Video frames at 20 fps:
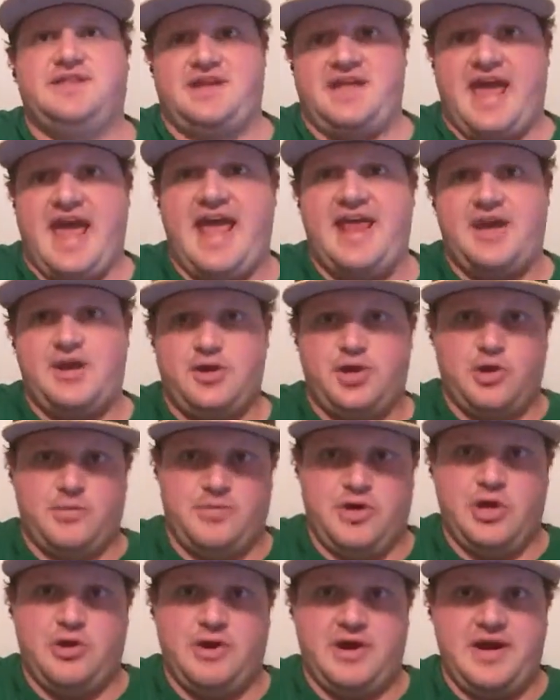in gated
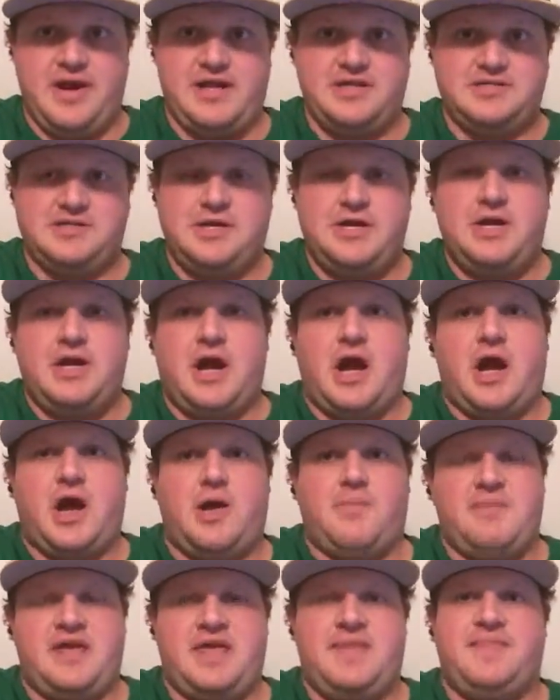communities,
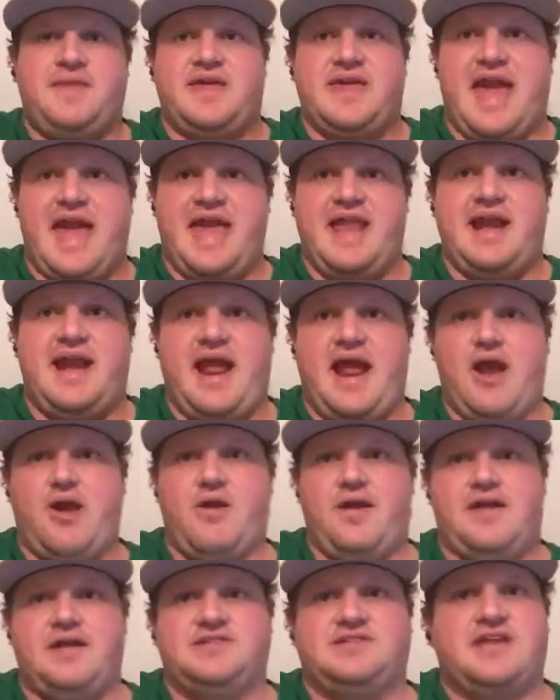in the gated
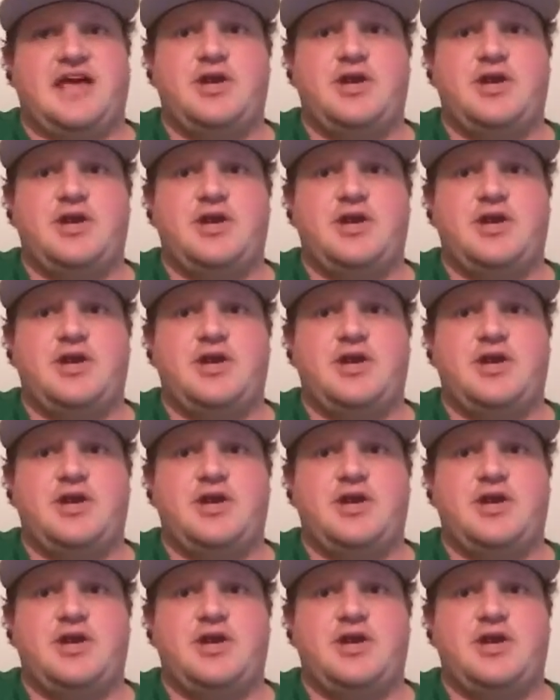areas.